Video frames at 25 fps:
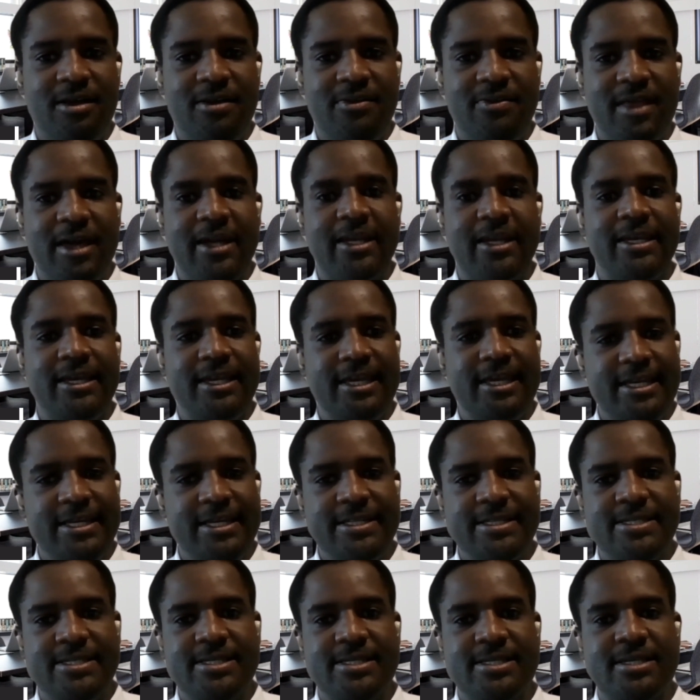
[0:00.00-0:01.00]
that
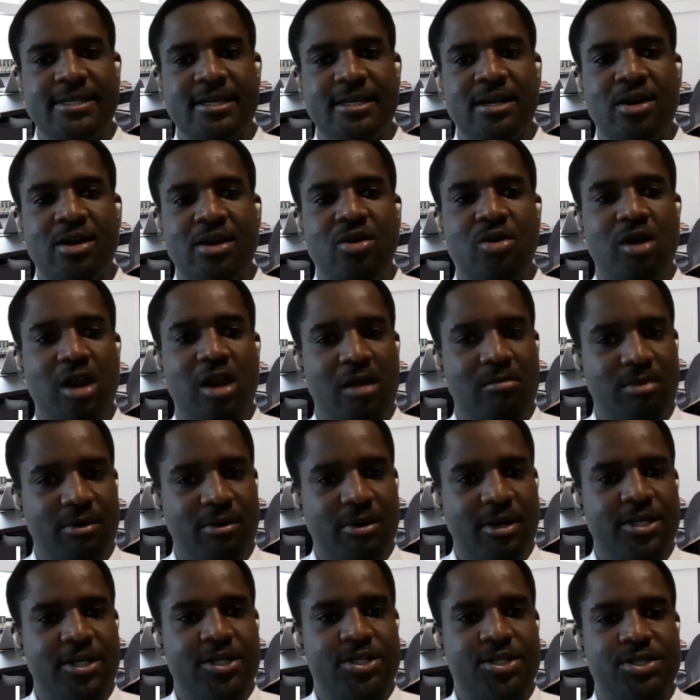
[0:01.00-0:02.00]
needs
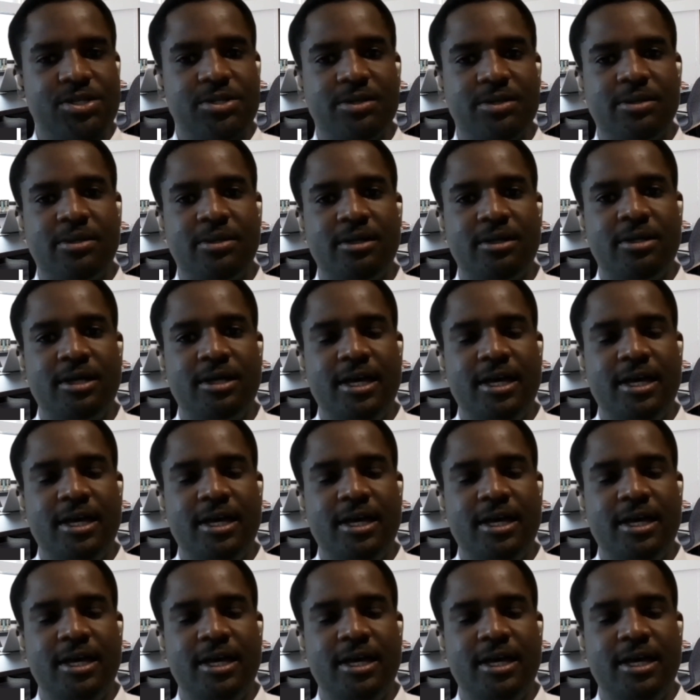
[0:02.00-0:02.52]
collaboration,